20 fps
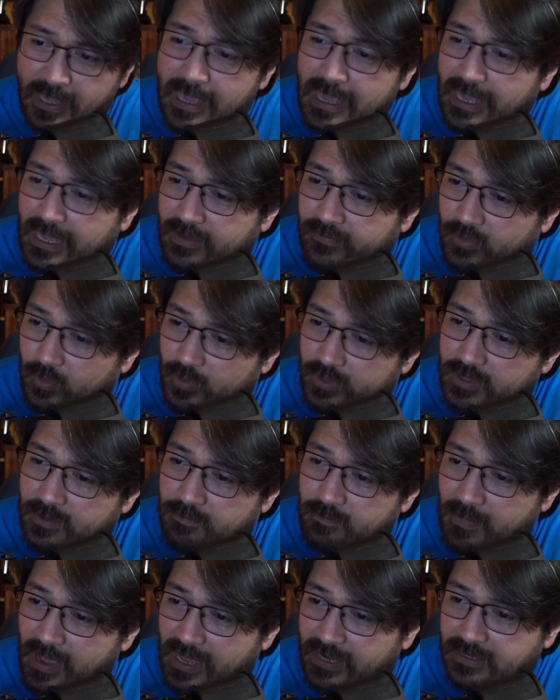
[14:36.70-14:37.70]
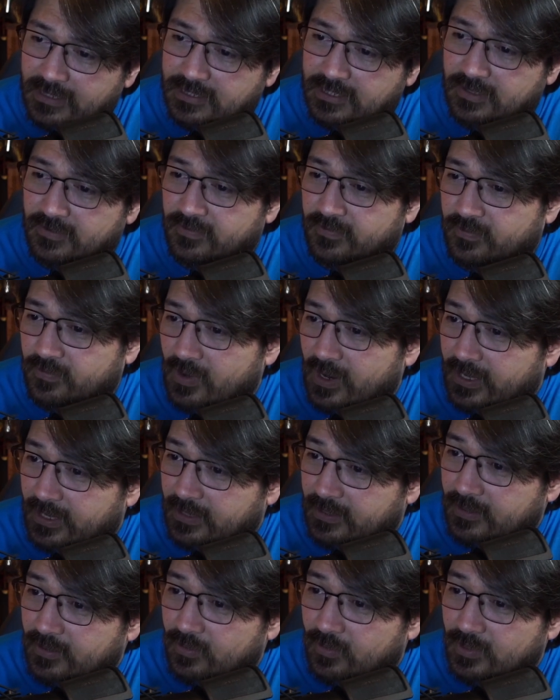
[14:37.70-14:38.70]
Even with the madness of fright
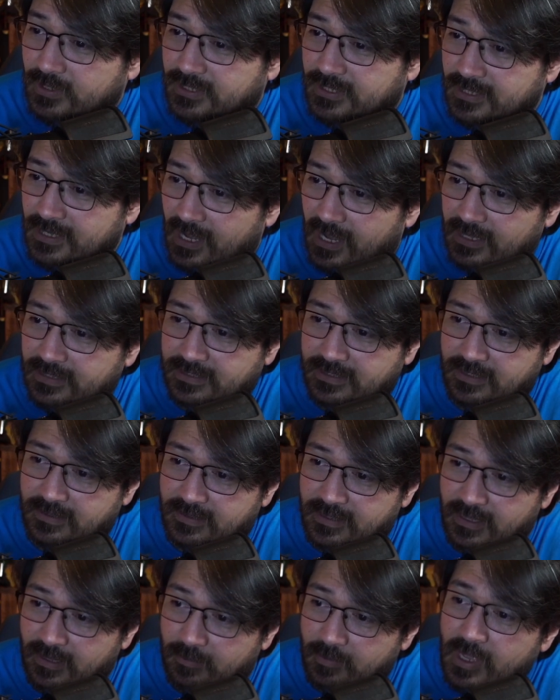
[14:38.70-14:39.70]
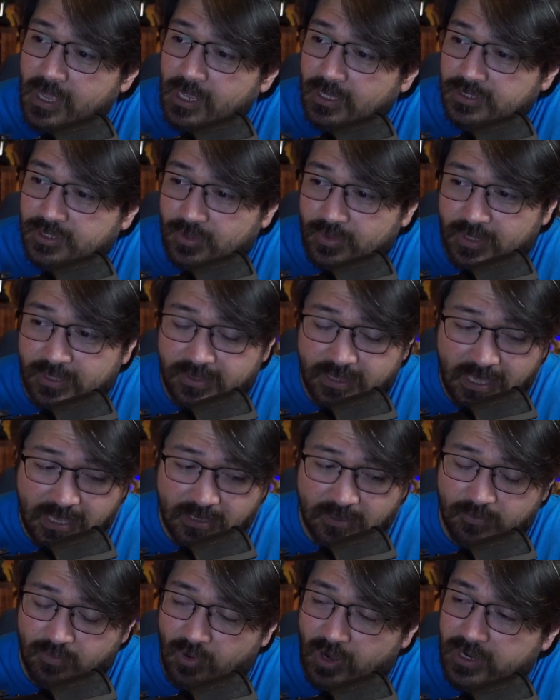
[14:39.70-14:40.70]
was not to them, so that they
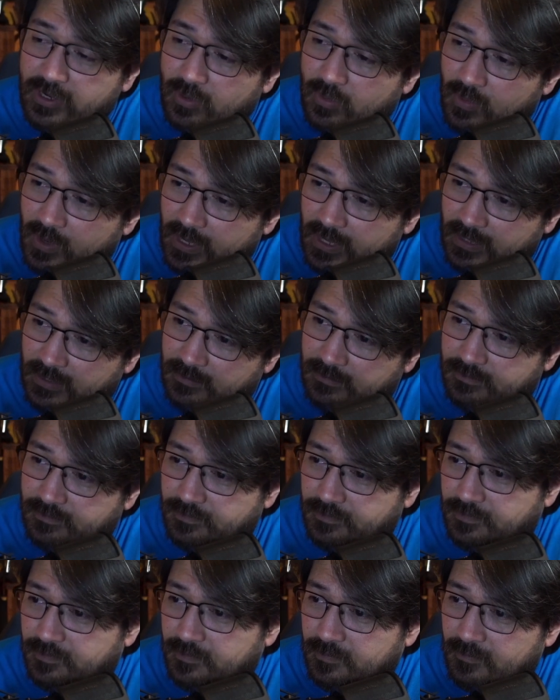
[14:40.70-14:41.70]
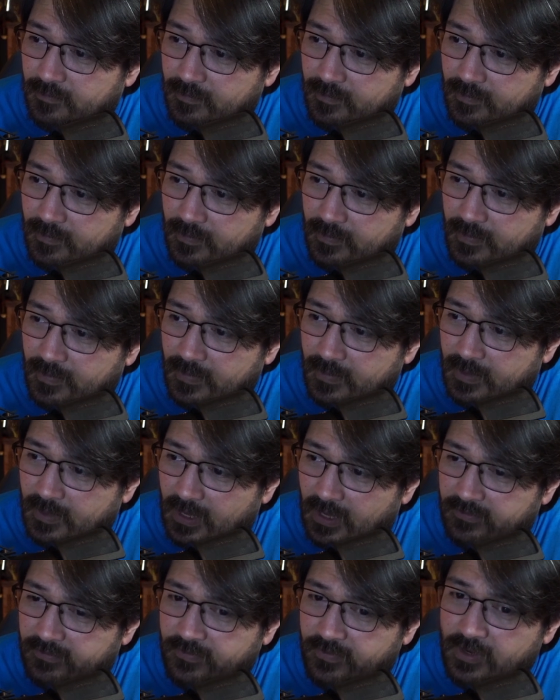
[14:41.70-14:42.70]
could break away.
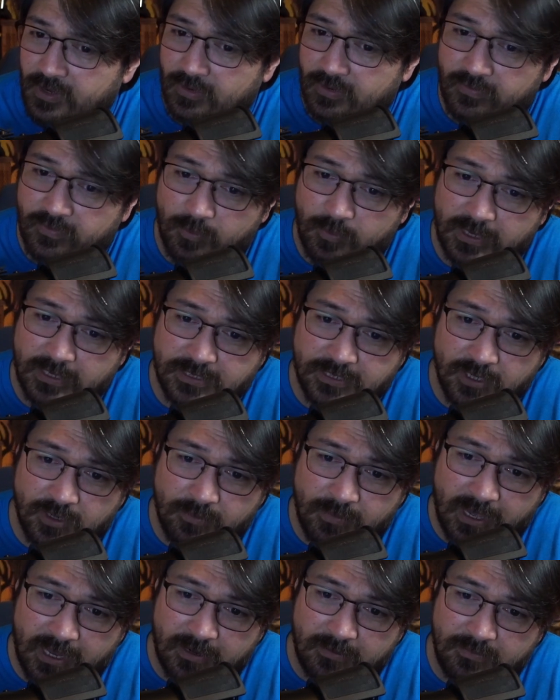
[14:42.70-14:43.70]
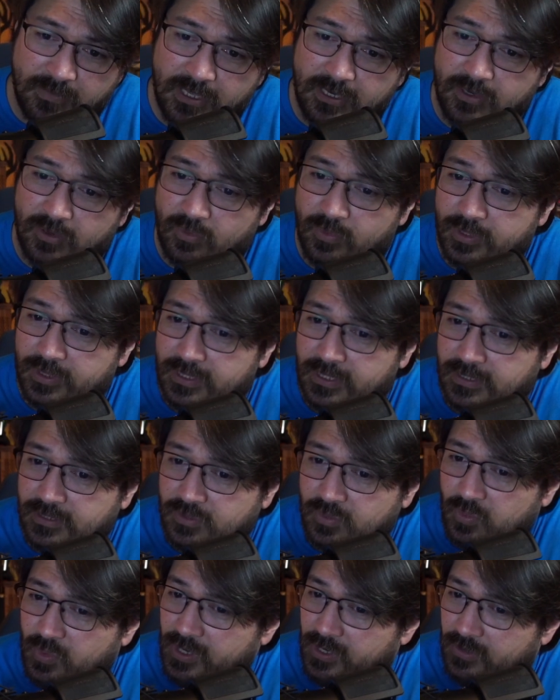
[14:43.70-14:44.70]
I feared for my dear Madam Mina when these
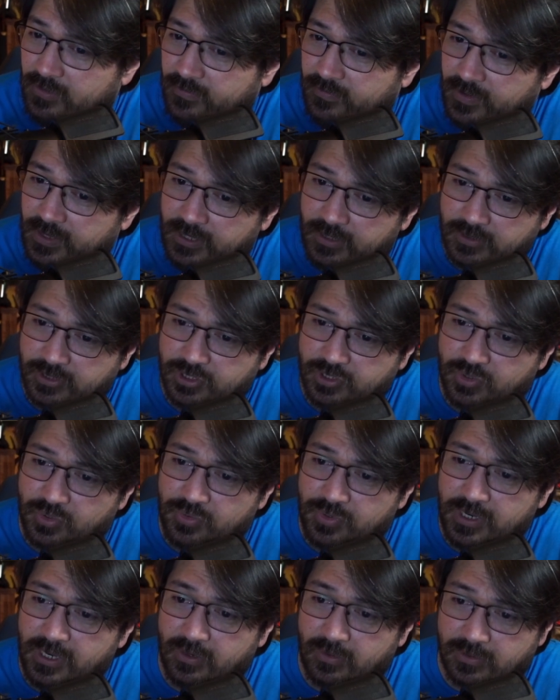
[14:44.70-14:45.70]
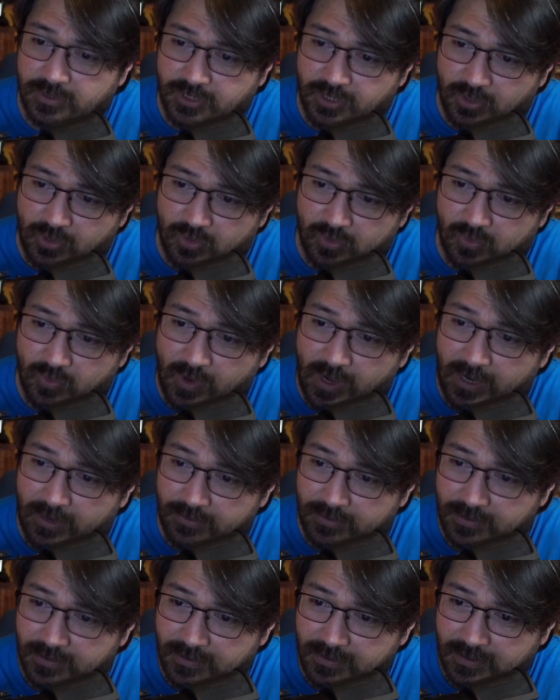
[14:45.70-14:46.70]
weird figures drew near and circled
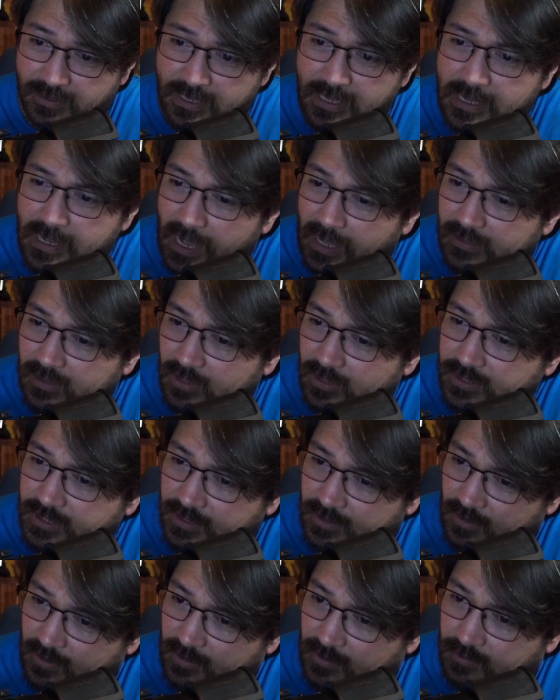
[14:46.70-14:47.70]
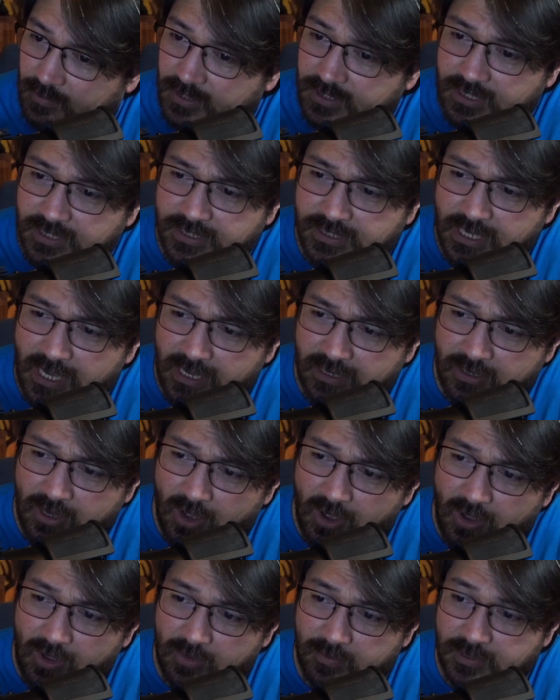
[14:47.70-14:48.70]
round. I looked at her, but she sat
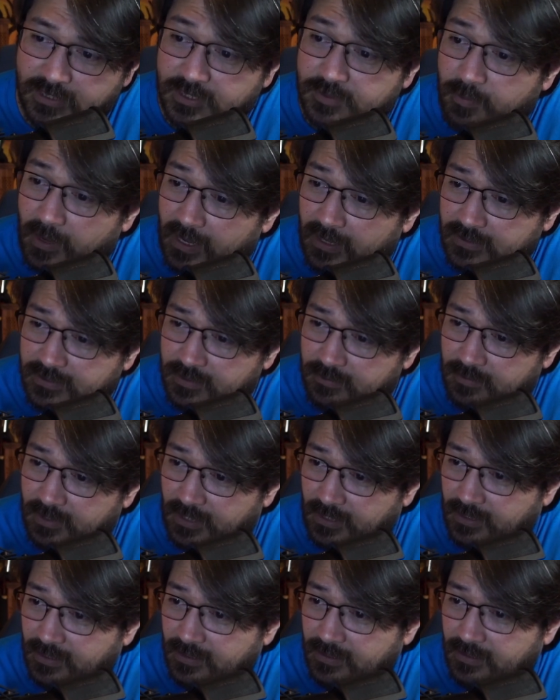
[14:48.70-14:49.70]
calm and smiled at me.